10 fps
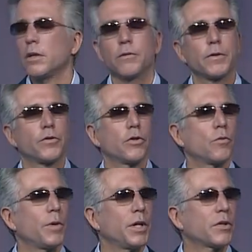For two
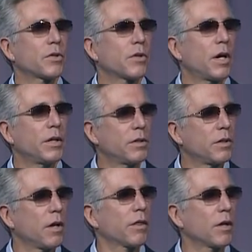weeks, I did
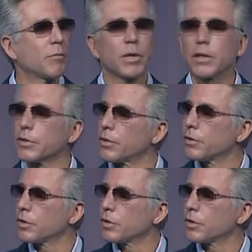nothing but listen